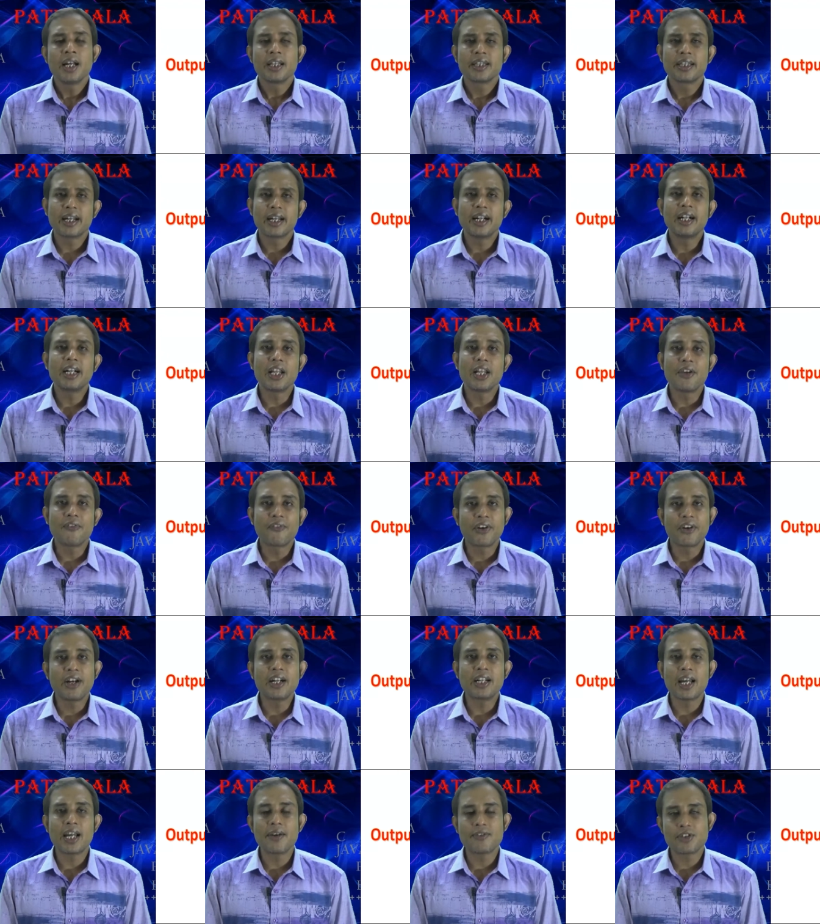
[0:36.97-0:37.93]
There are
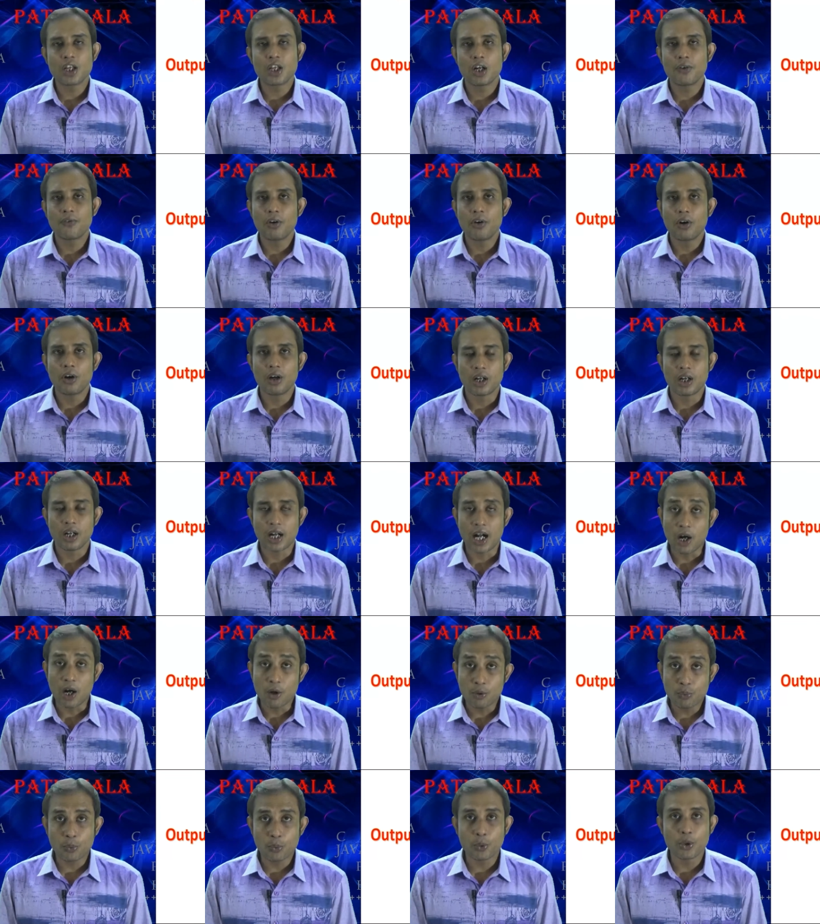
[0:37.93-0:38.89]
different types of
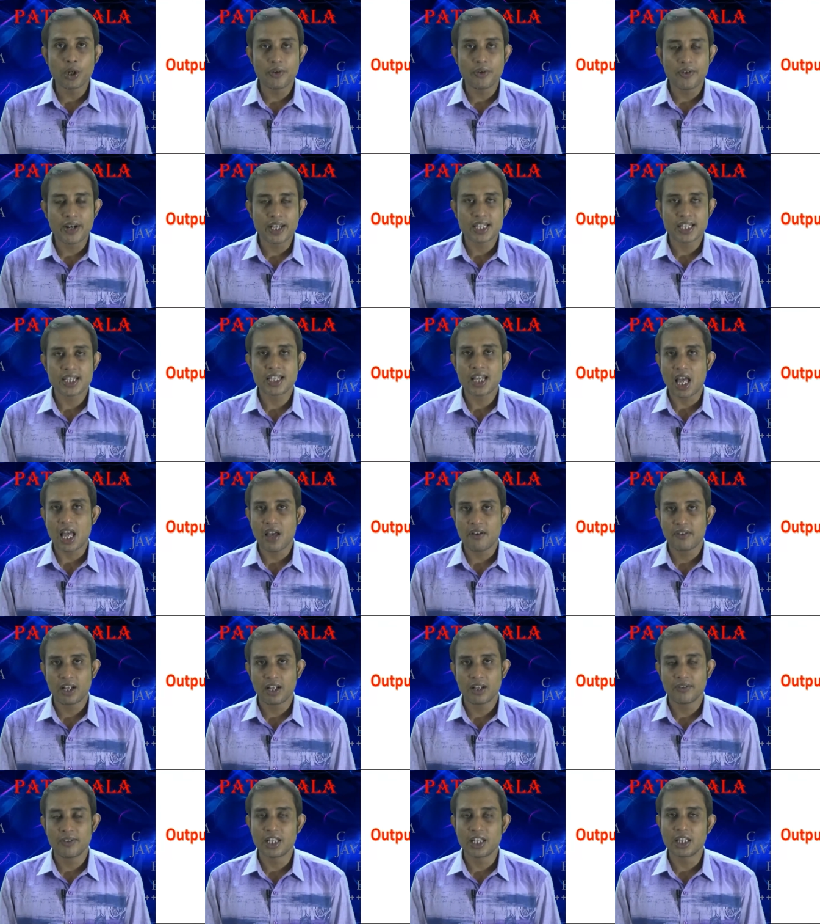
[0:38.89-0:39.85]
output devices
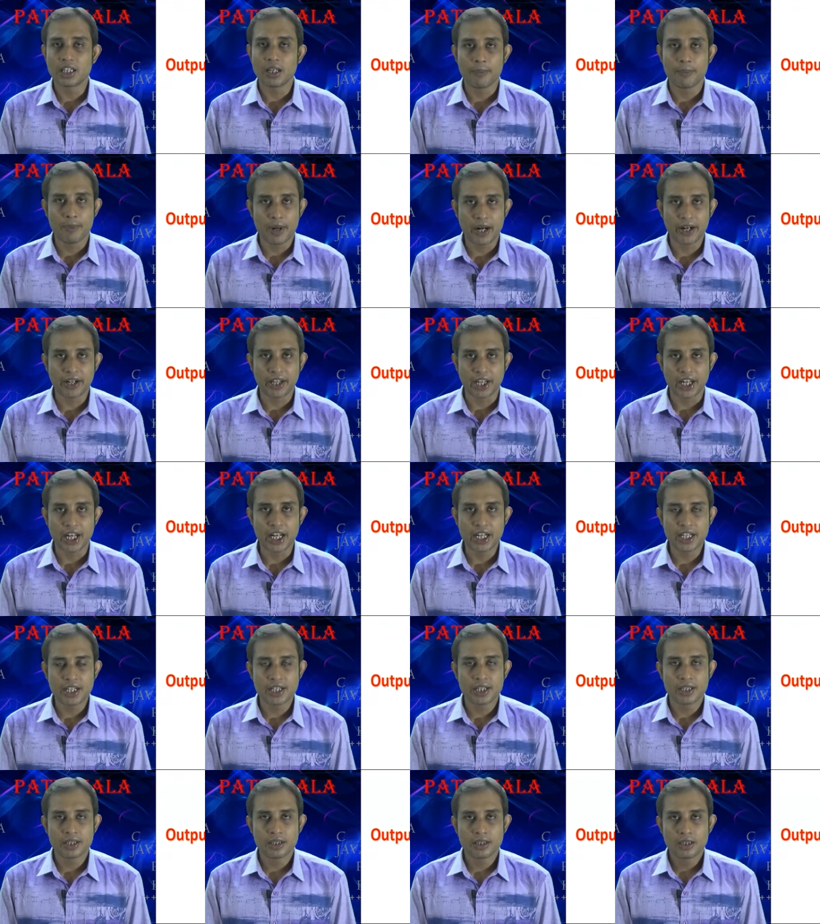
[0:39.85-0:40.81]
available in the
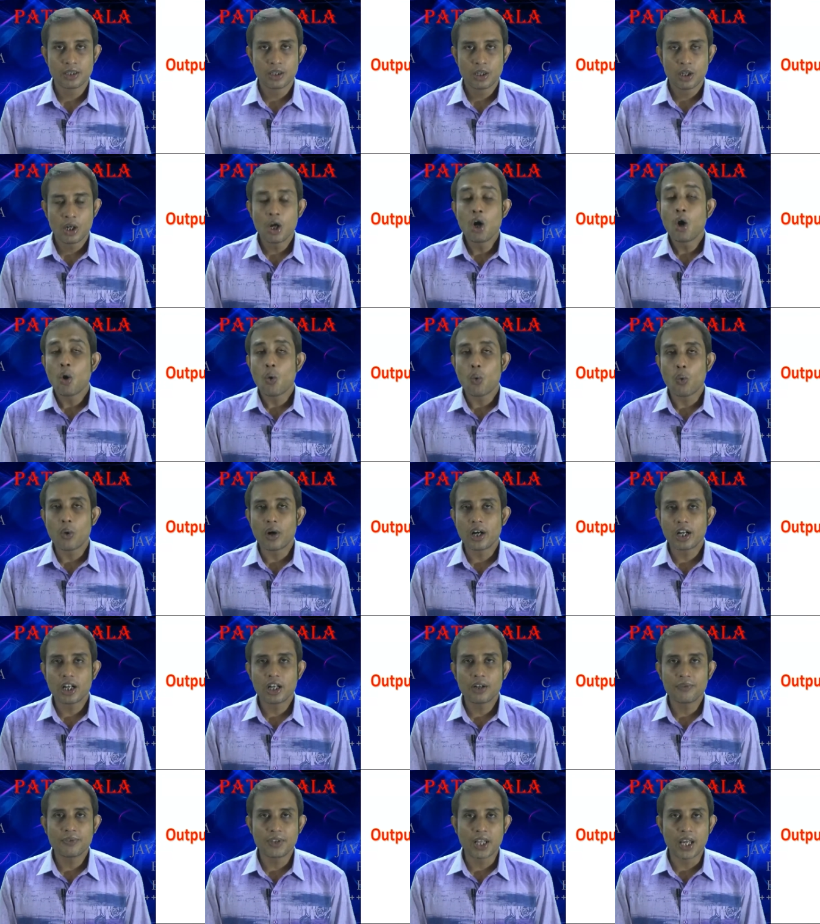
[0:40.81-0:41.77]
market.
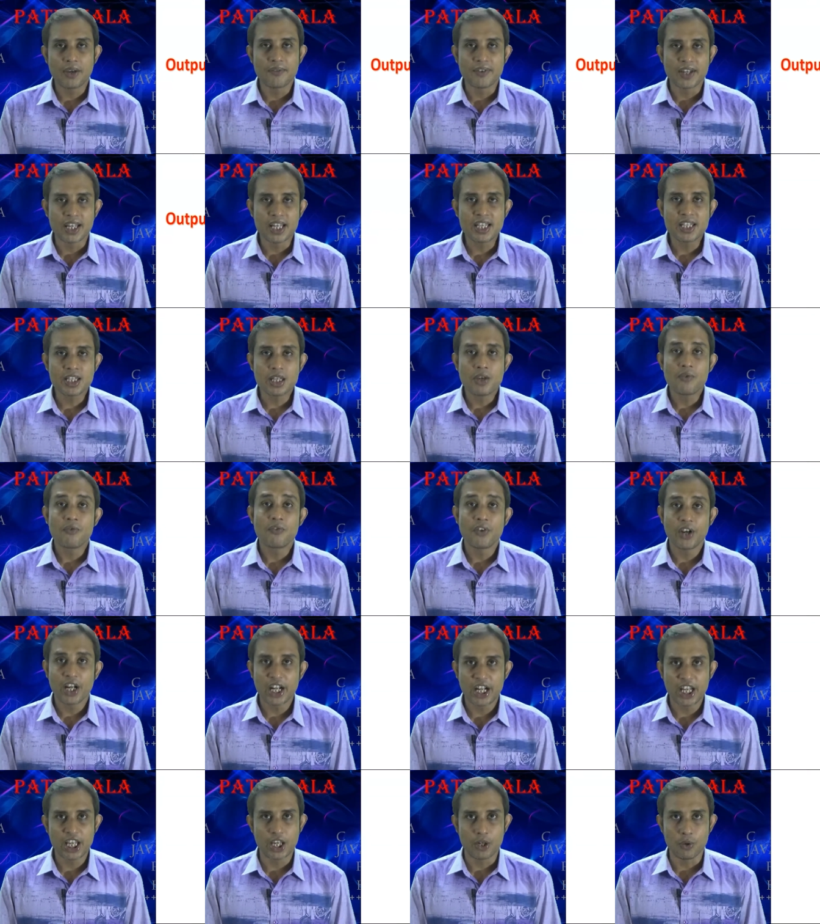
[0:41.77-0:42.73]
One of them is
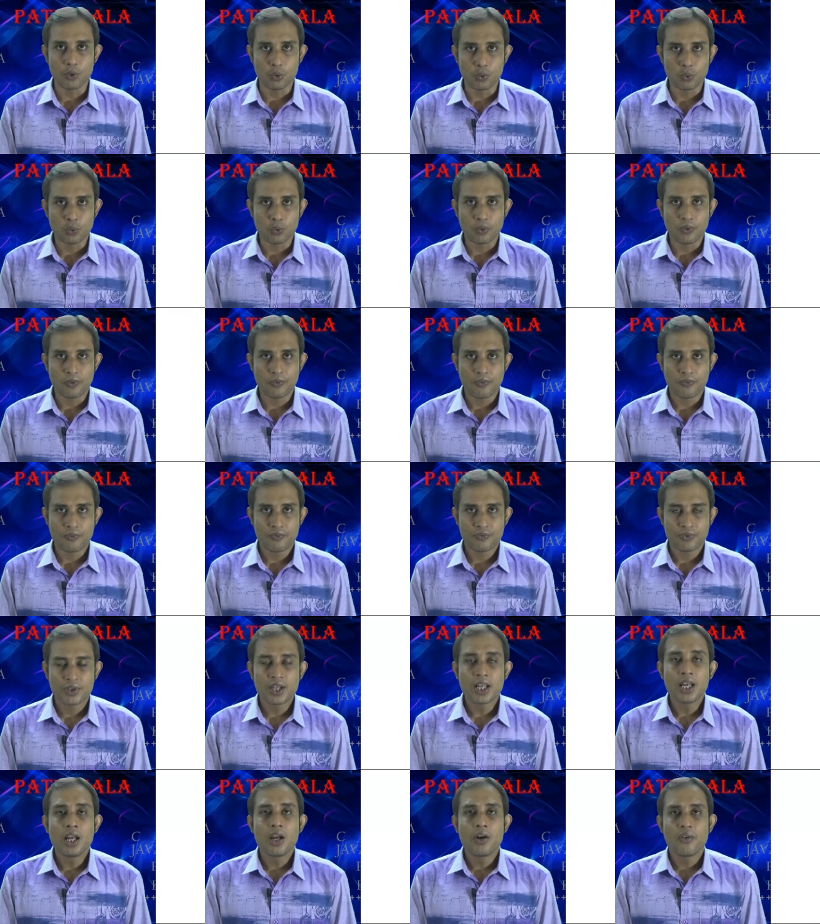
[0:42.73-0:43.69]
VDU.
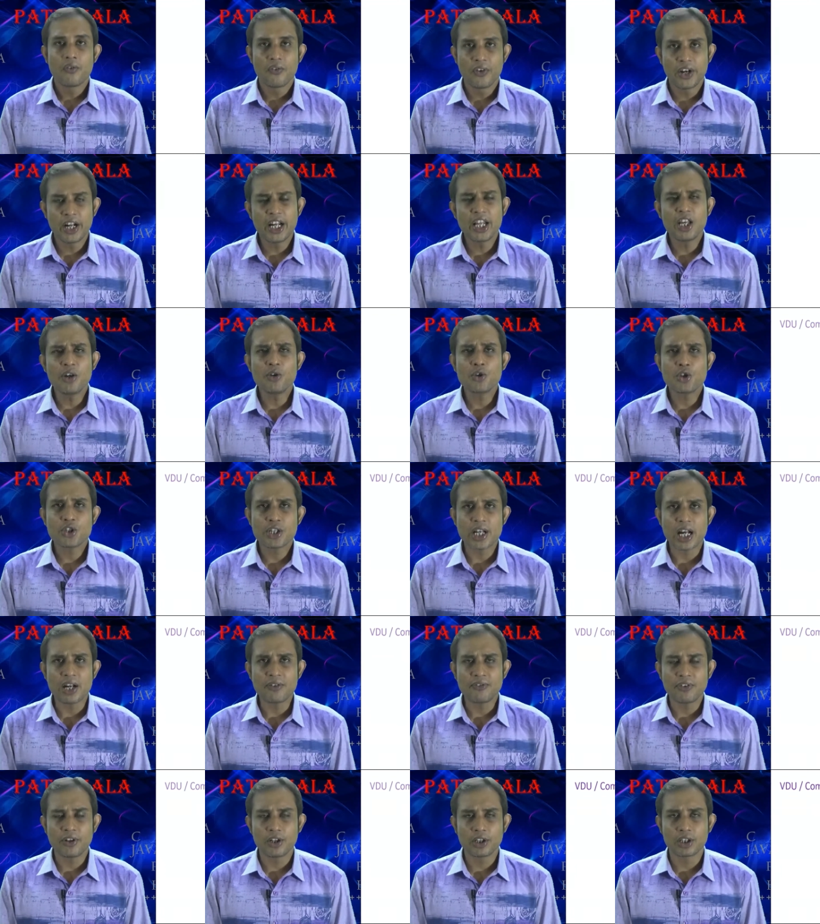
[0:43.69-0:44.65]
VDU
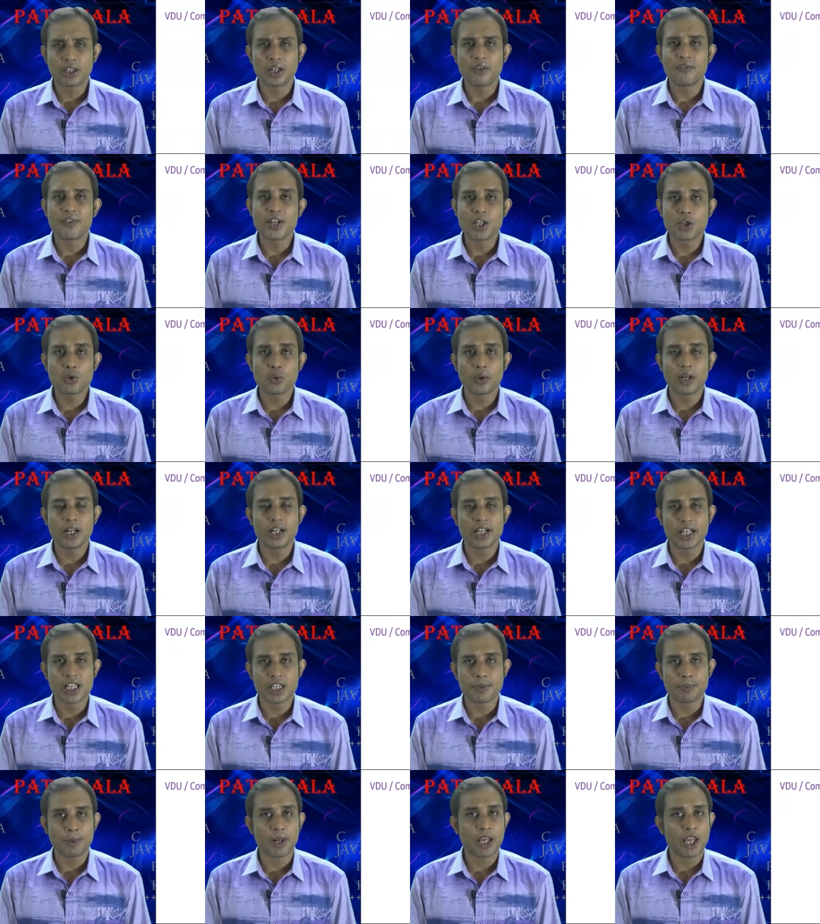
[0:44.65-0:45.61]
stands for the Visual
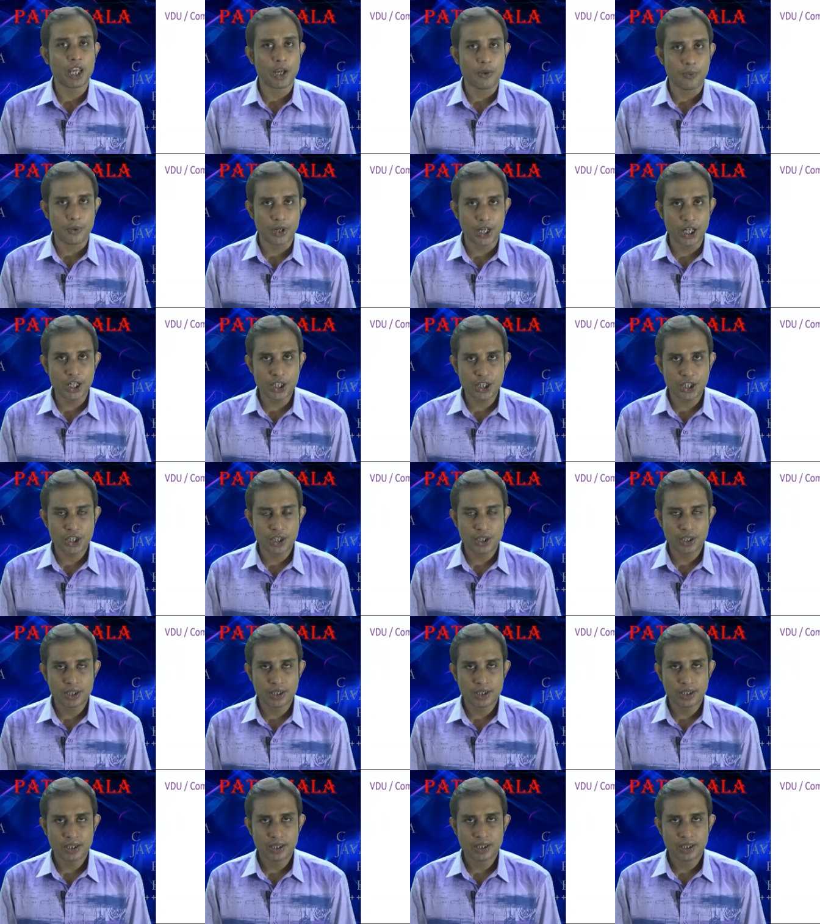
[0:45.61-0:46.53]
Display Unit.